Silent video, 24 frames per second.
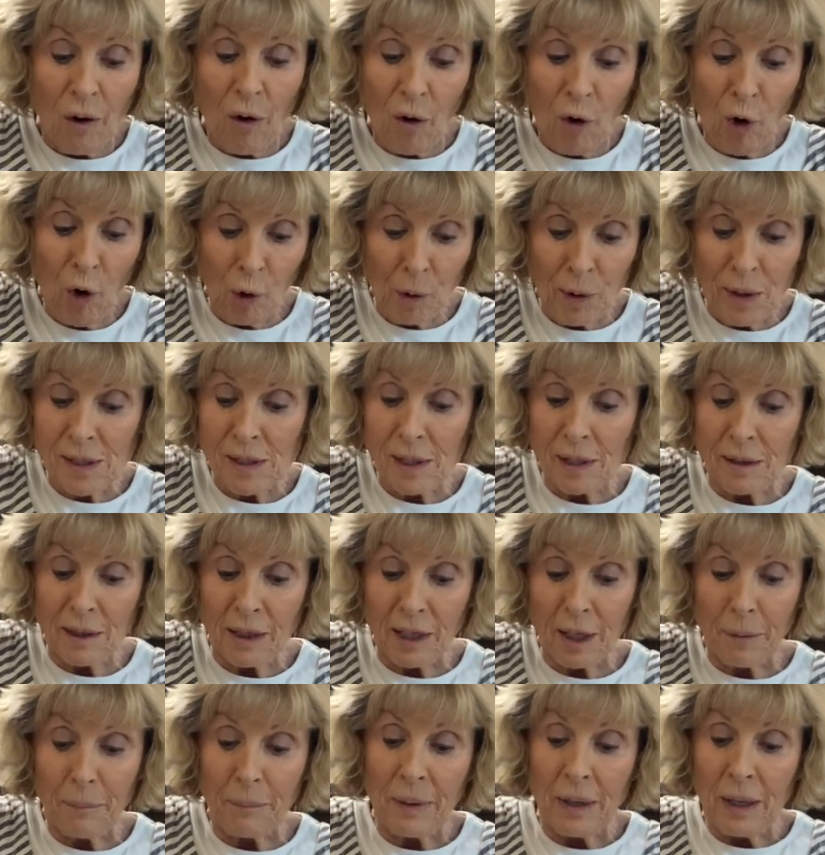or as a
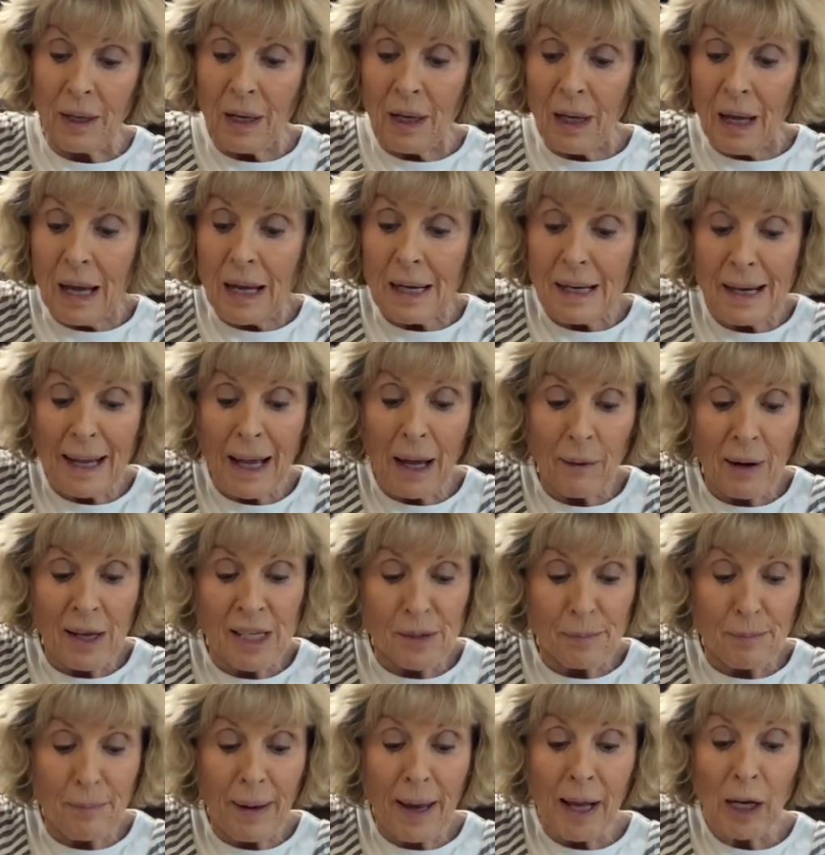dip. Now
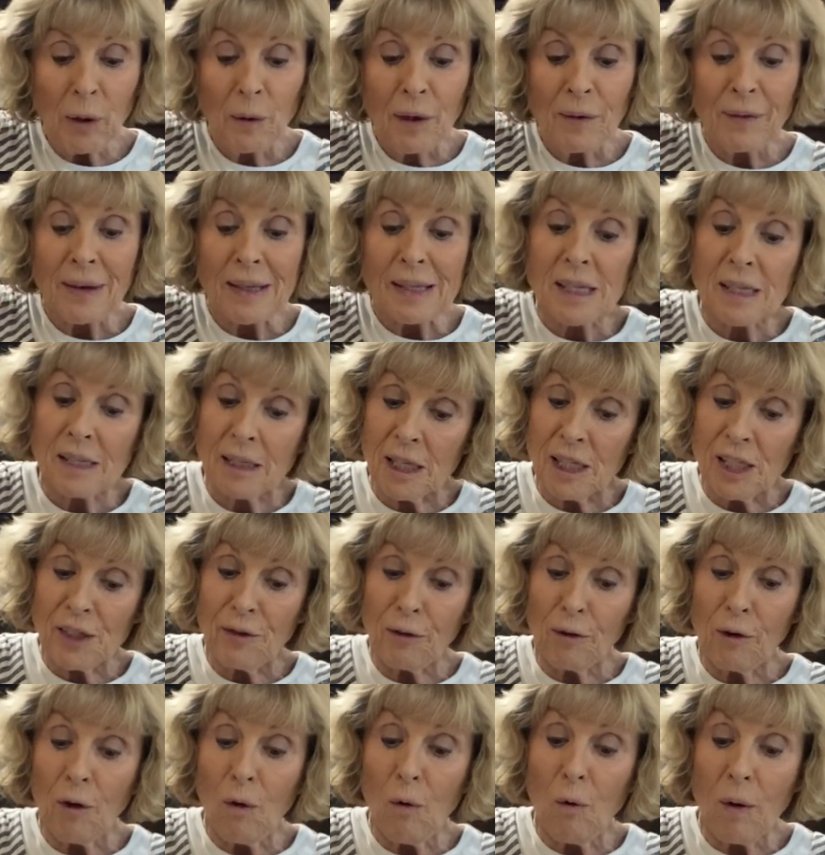it's better if it sits
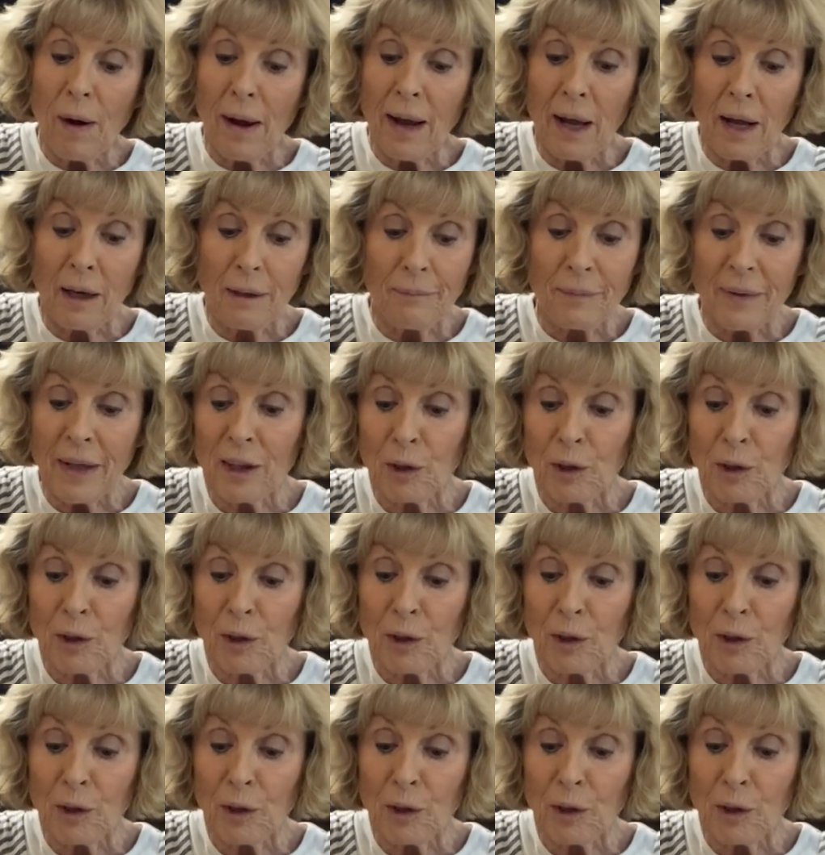for a while